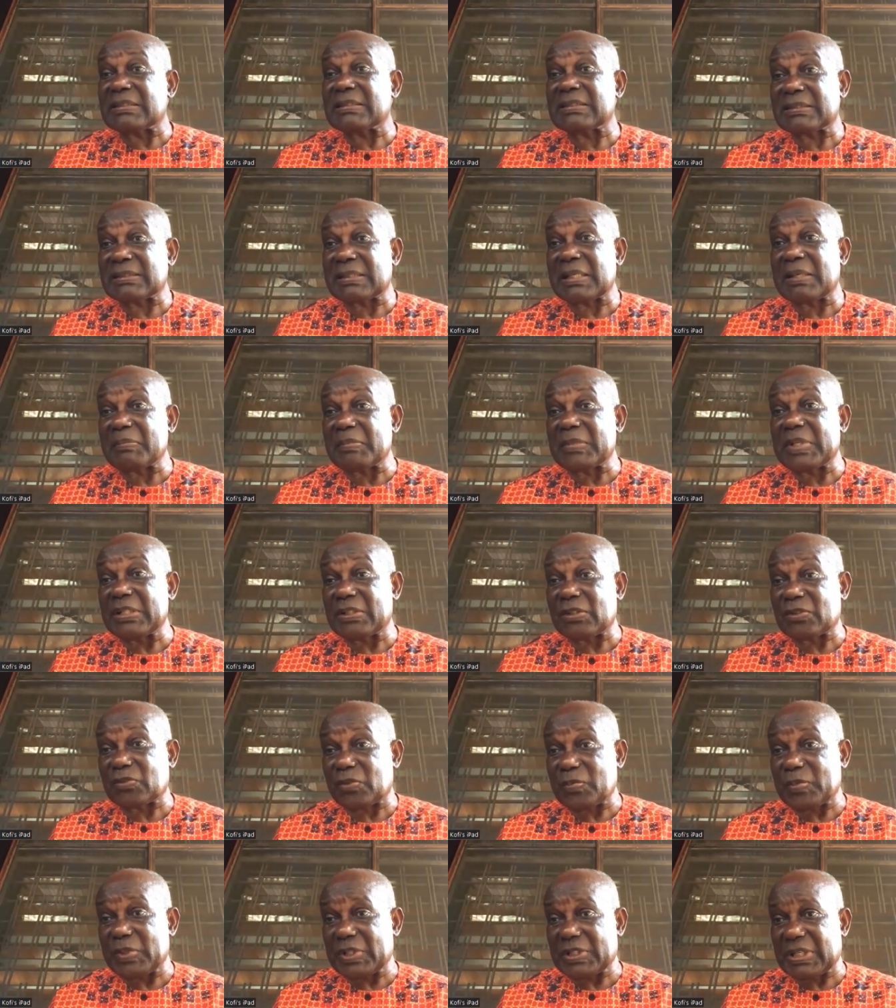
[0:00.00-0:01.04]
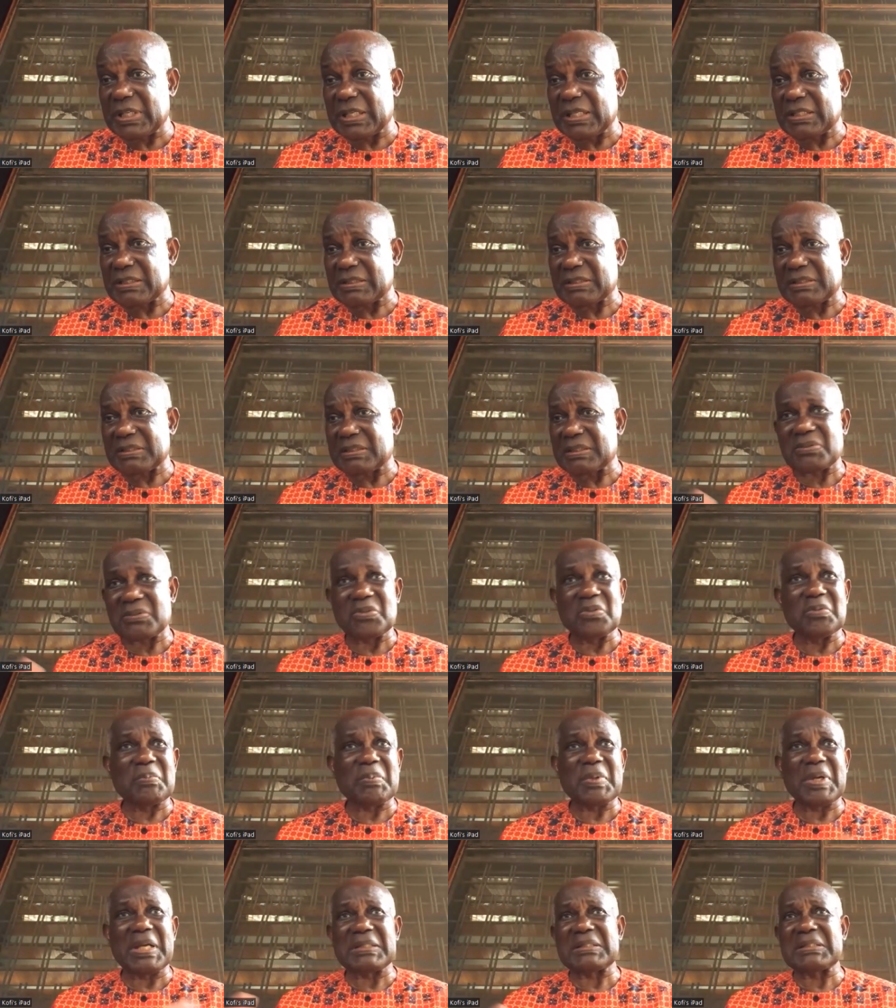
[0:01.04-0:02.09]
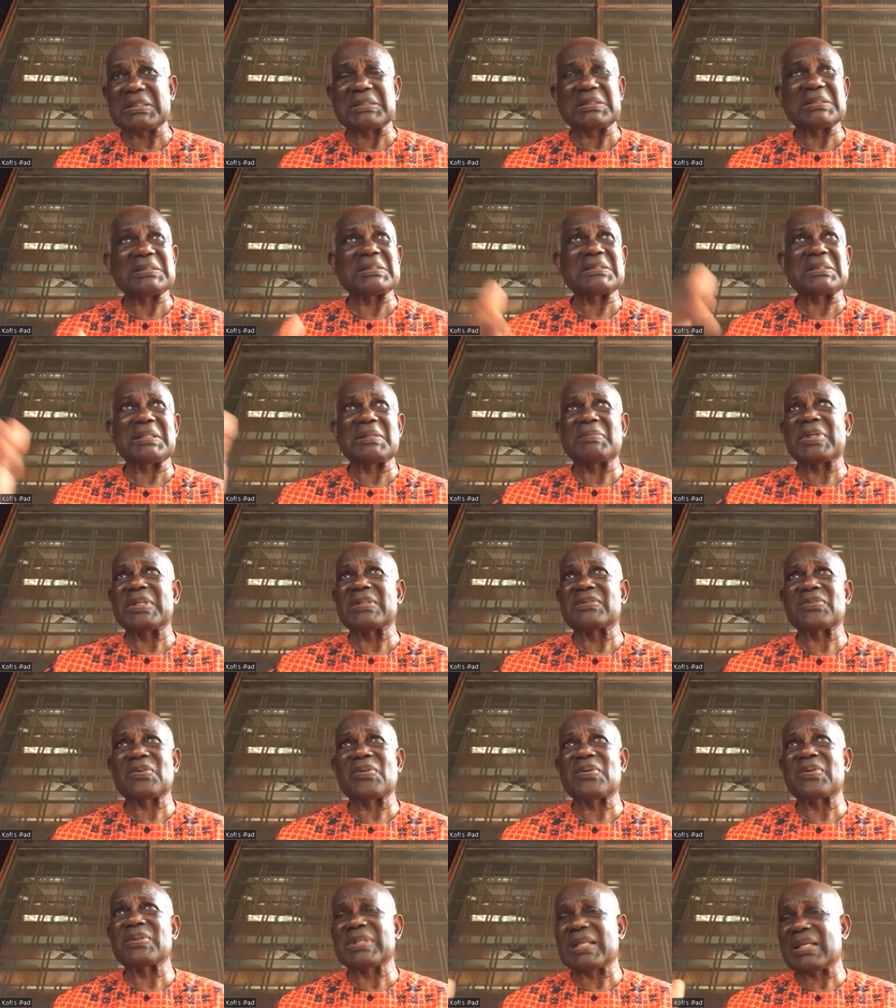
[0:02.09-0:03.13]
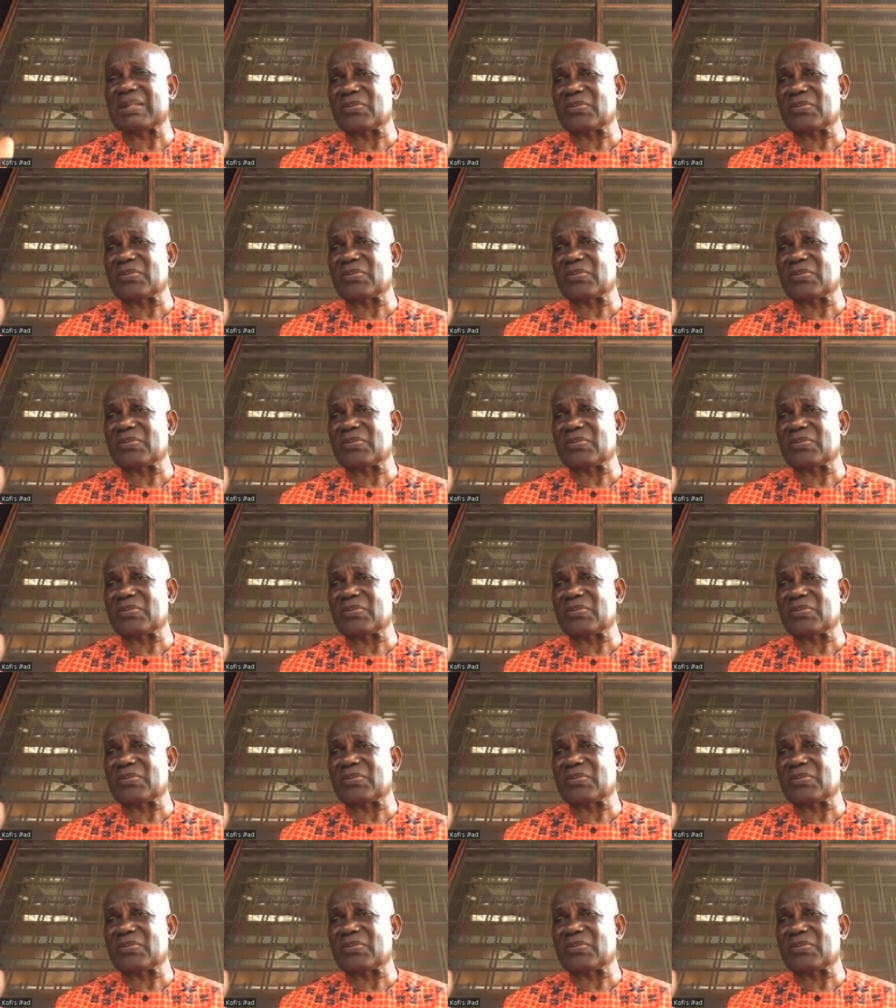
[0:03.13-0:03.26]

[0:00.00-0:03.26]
system needs to be changed. The two-party mm-hmm. system and so on that